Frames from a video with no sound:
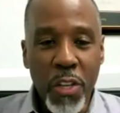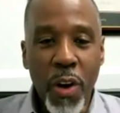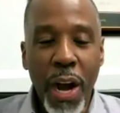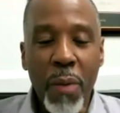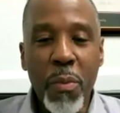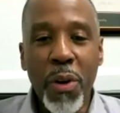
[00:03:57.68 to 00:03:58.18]
You
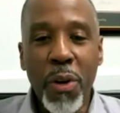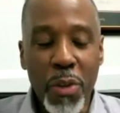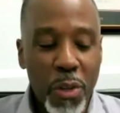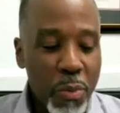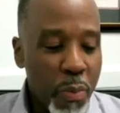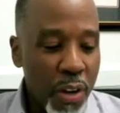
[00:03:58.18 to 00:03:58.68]
know, I want to
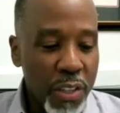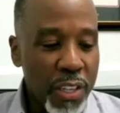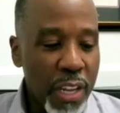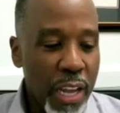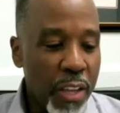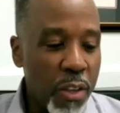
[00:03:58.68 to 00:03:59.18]
respond
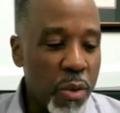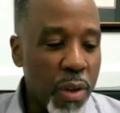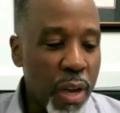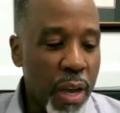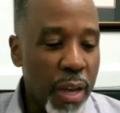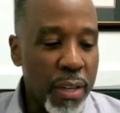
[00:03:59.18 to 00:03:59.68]
to that. You
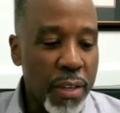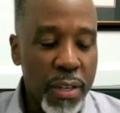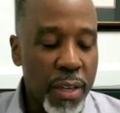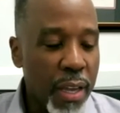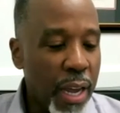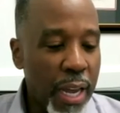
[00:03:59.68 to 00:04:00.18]

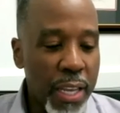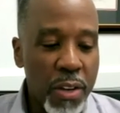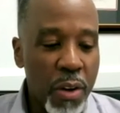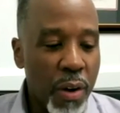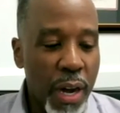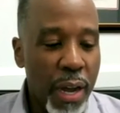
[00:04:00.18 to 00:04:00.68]
guys, you
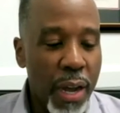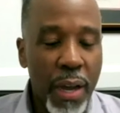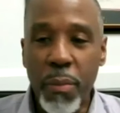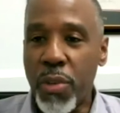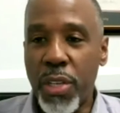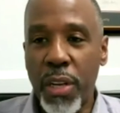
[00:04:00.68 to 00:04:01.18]
know,
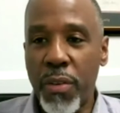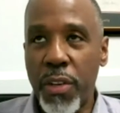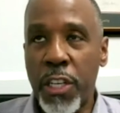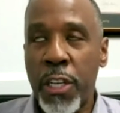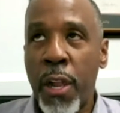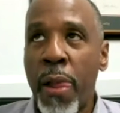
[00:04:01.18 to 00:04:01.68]
I am
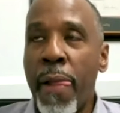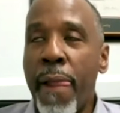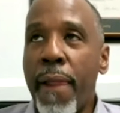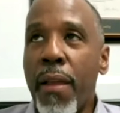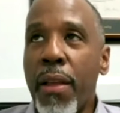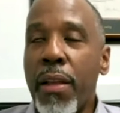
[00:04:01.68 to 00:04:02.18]
serious.
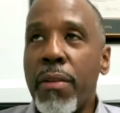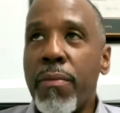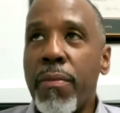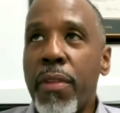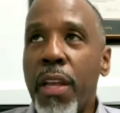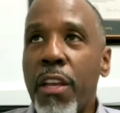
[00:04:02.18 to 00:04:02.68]

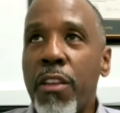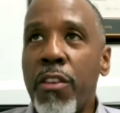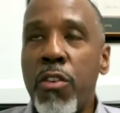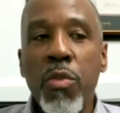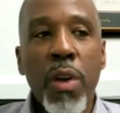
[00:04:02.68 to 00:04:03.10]
You